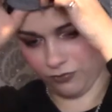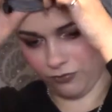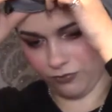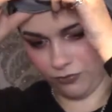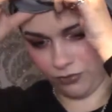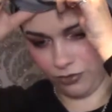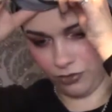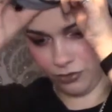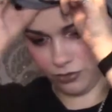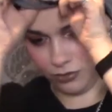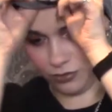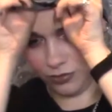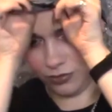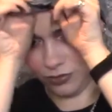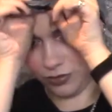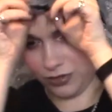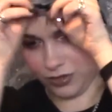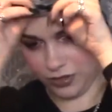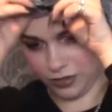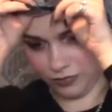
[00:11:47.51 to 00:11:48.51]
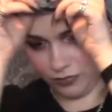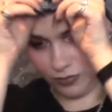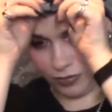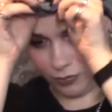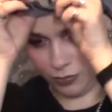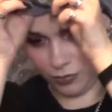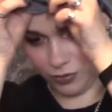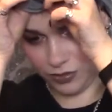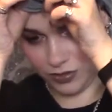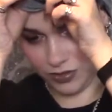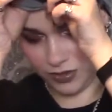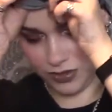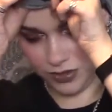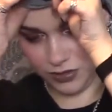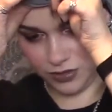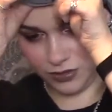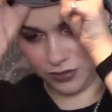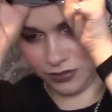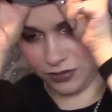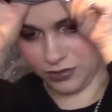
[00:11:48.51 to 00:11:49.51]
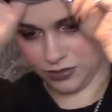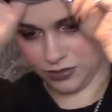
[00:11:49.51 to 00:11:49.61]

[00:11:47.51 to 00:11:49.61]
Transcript: through if I want to.